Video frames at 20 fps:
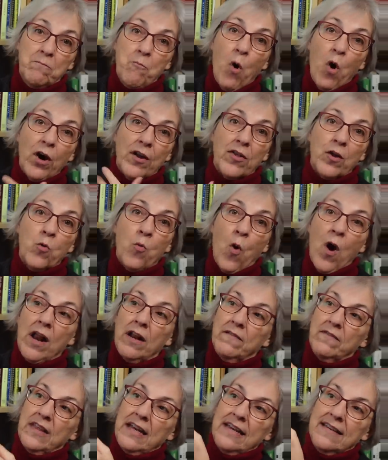more than one
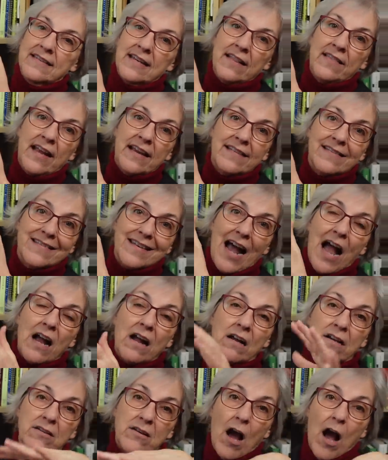of these, and they stack
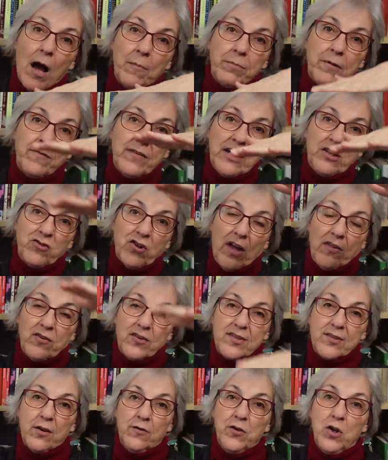on top of each other.
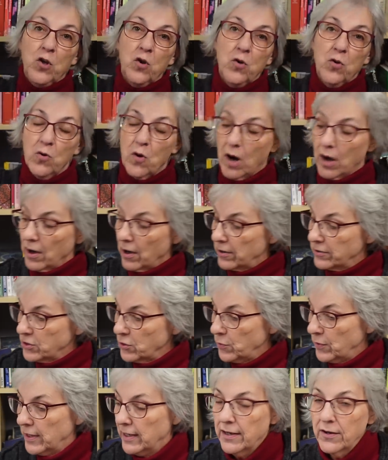So if you are
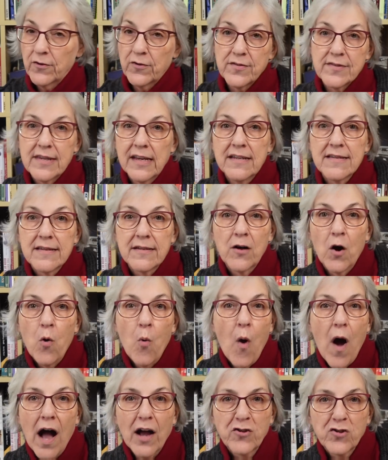doing your seasonal
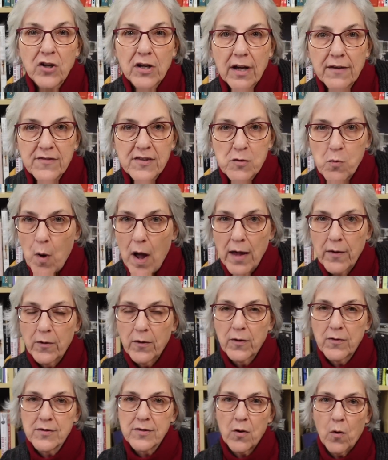washing of
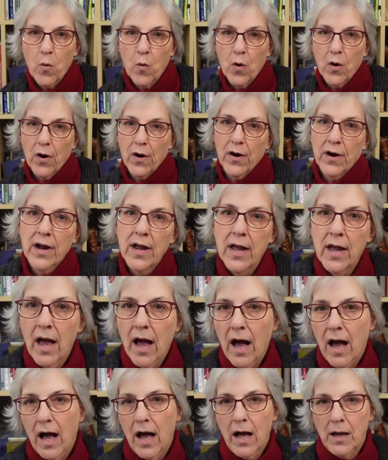sweaters, or
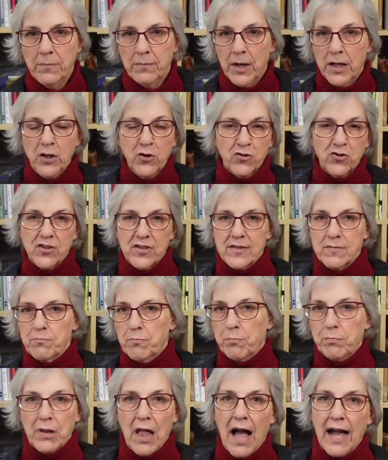you're just
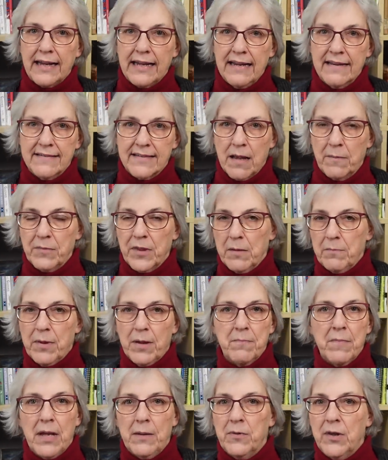blocking something,
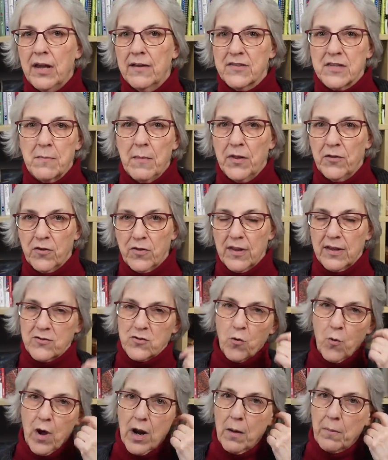but maybe you have some other things
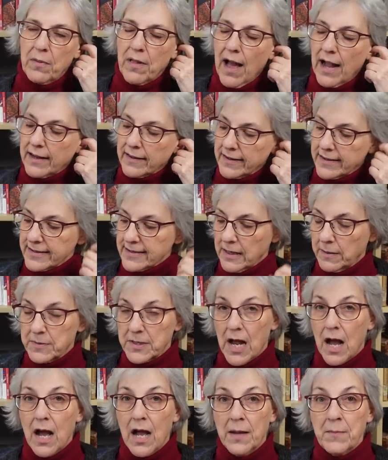you want to block at the same
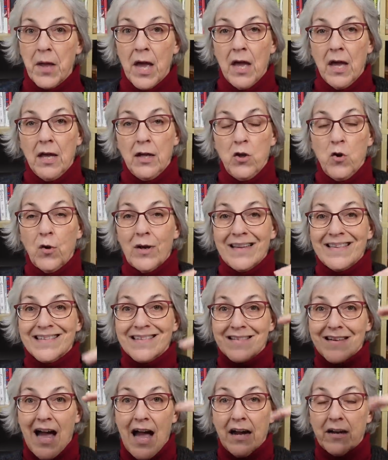time, you can
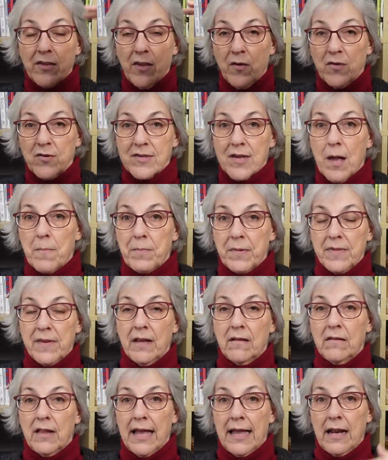stack those up and
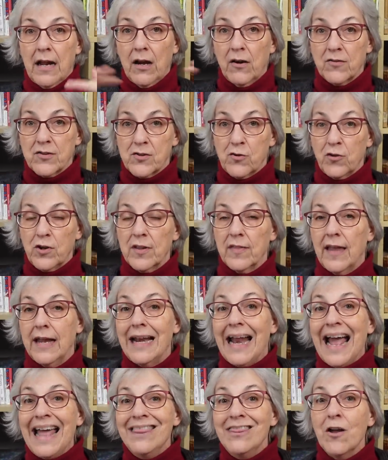they'll let air
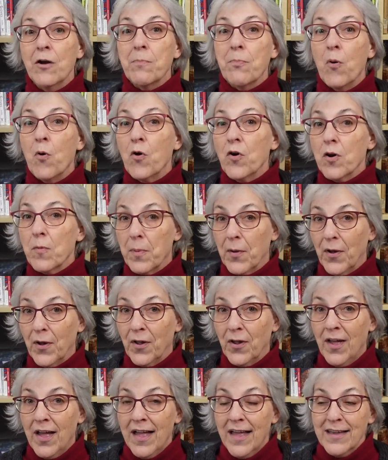circulate. And they're
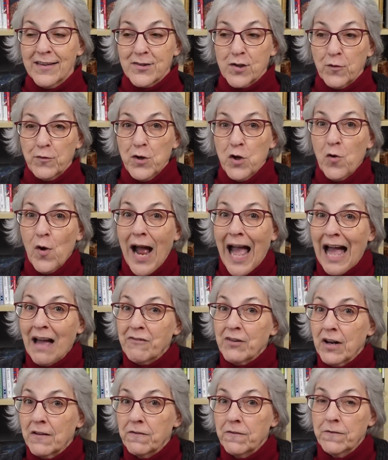portable. So if you don't have
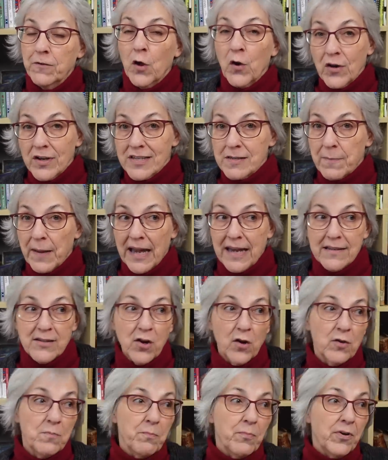enough floor space,
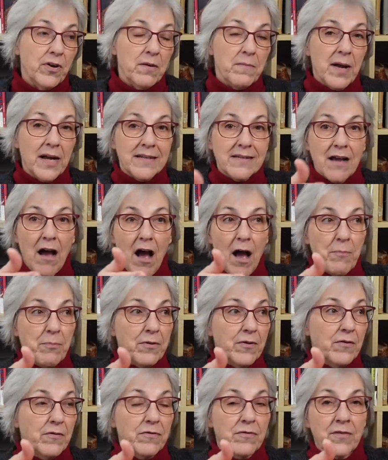you can put them on top
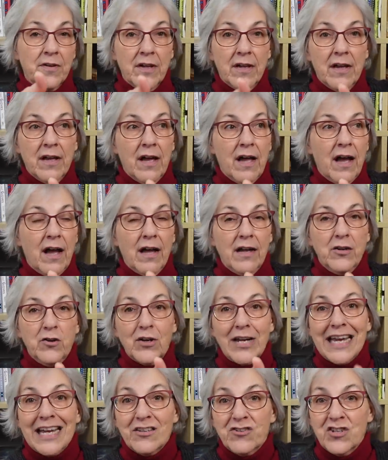of your
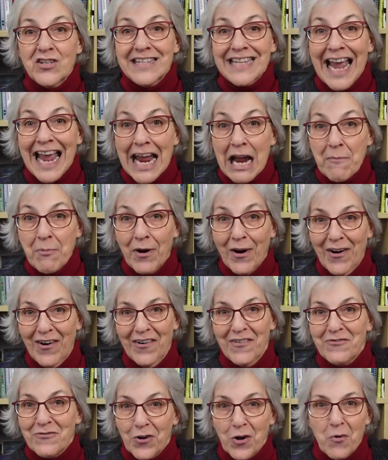kitchen
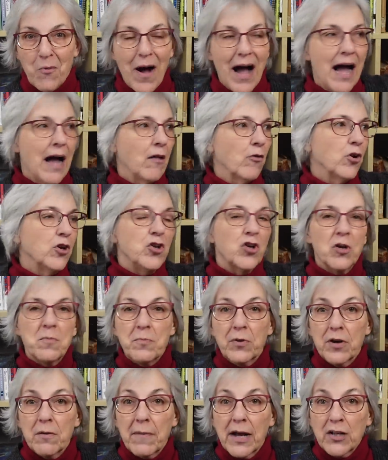table for a while, or you can
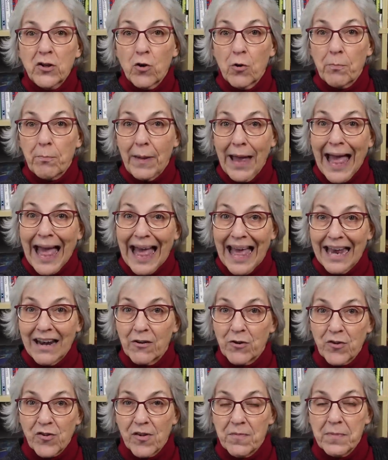put them on your bed
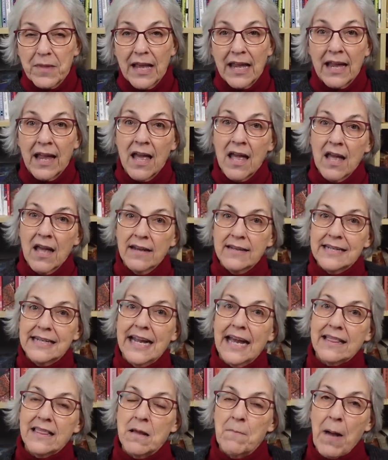or something to
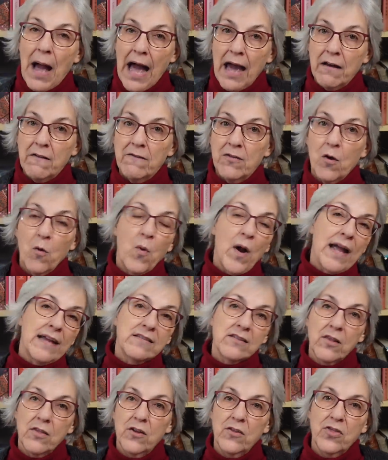get them out of the way
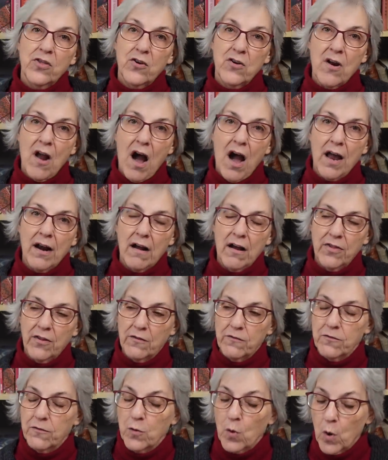so that they're not on the
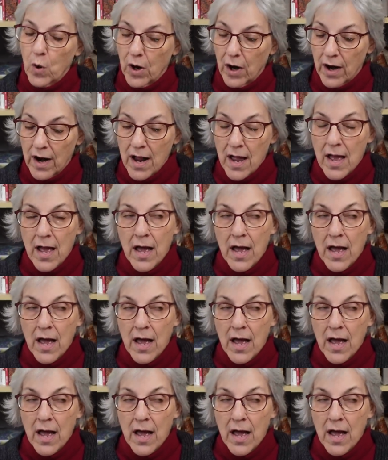floor.